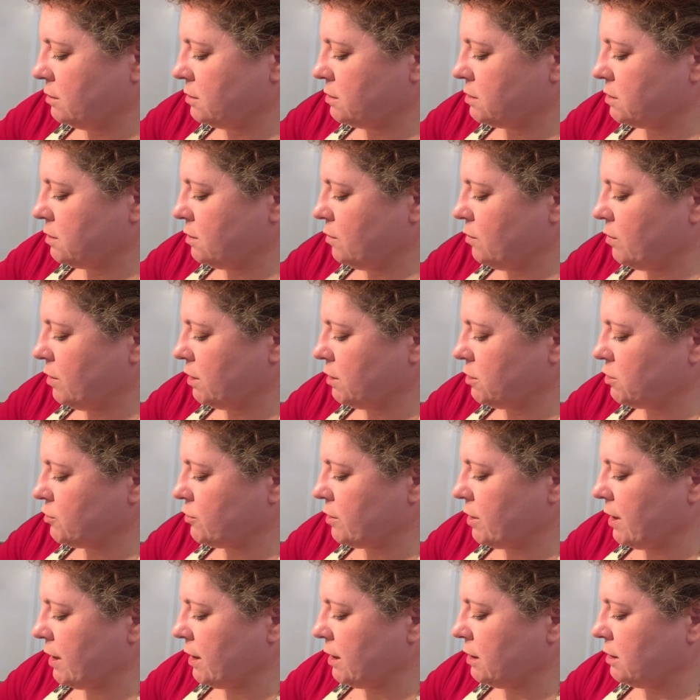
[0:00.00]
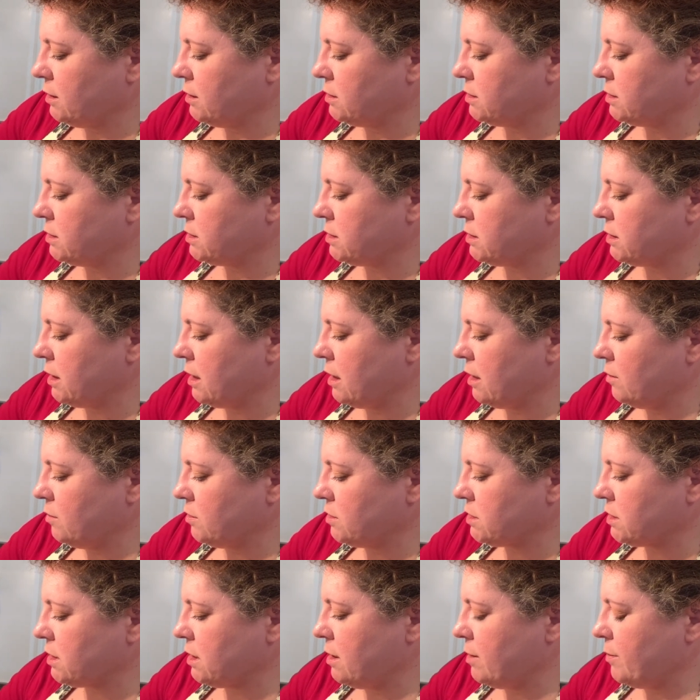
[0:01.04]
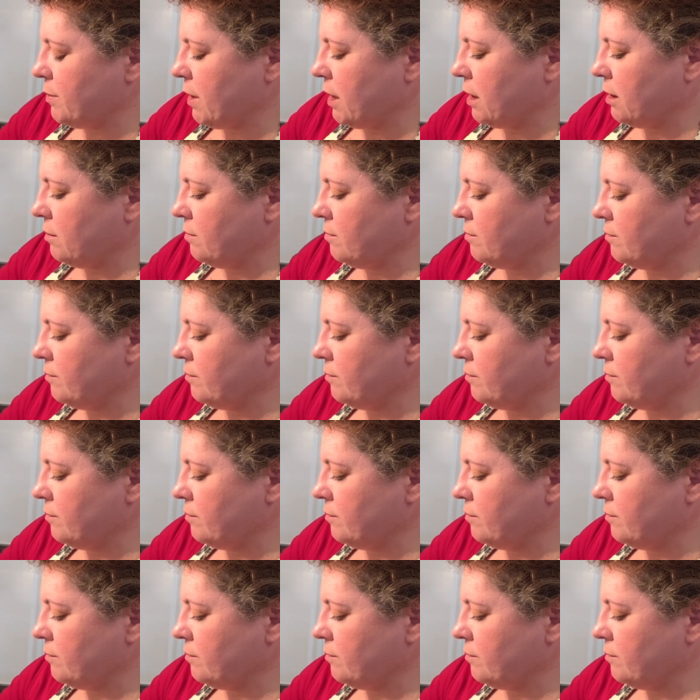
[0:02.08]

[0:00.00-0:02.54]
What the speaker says: So I want to try it to see how it's coming.